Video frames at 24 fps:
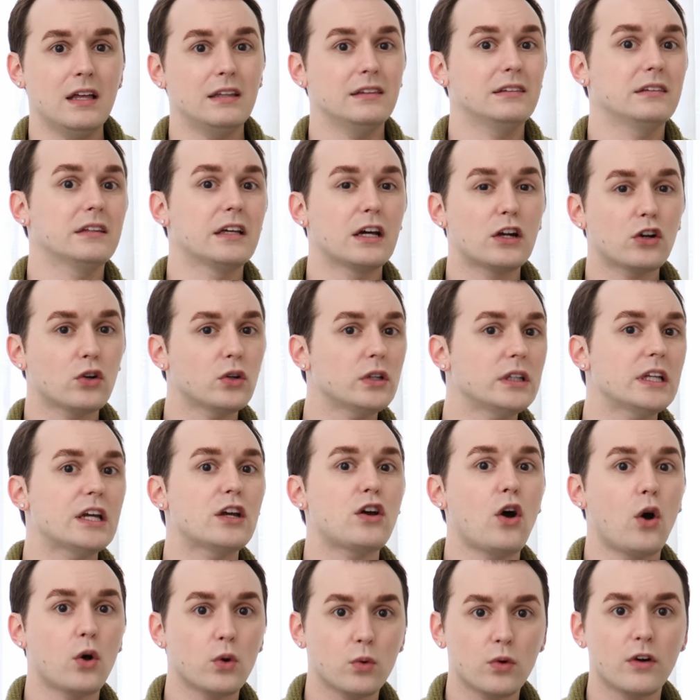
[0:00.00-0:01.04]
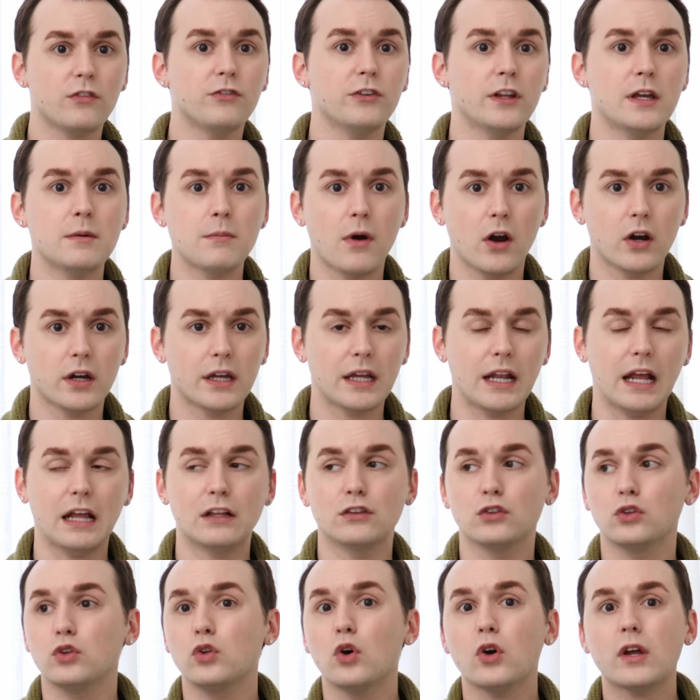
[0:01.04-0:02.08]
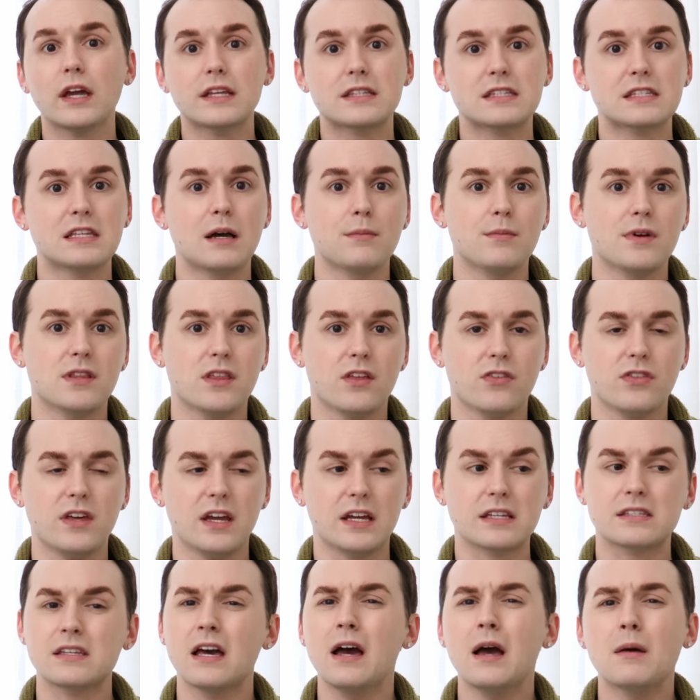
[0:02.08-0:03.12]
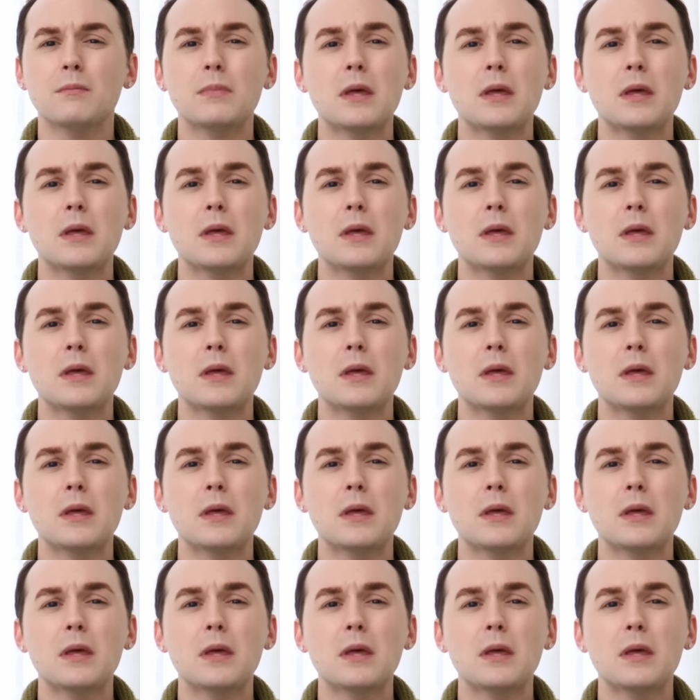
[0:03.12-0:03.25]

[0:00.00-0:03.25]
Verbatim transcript: Literally go to a flea market and look at some of the things.